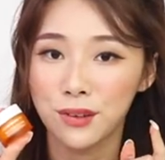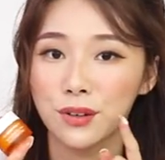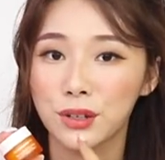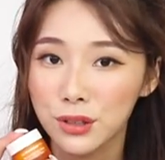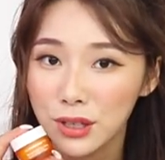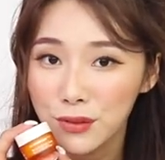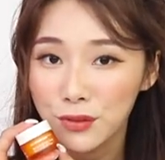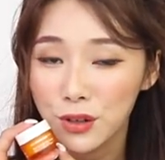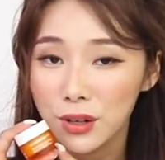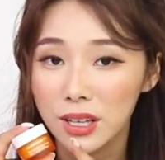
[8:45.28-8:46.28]
If you're looking
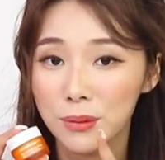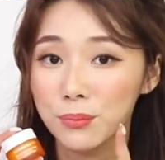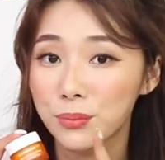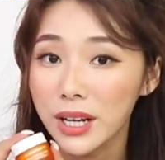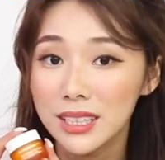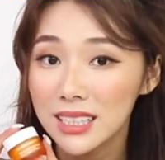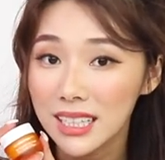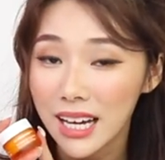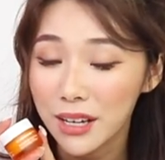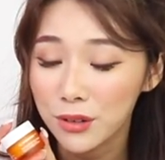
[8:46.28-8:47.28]
for a
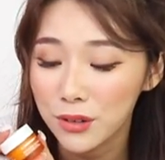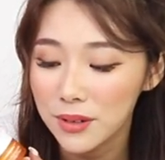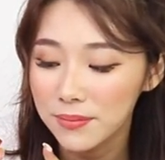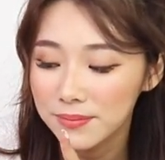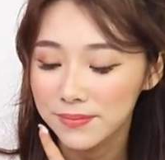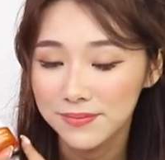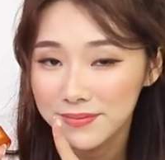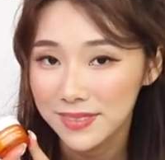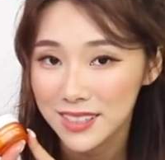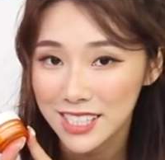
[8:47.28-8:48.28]
brightening eye cream,
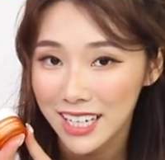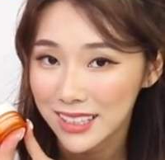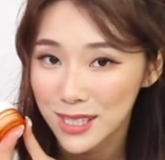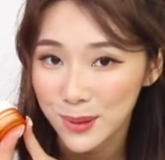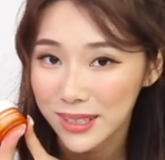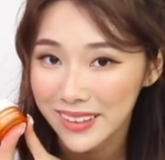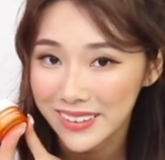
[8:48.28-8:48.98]
check this one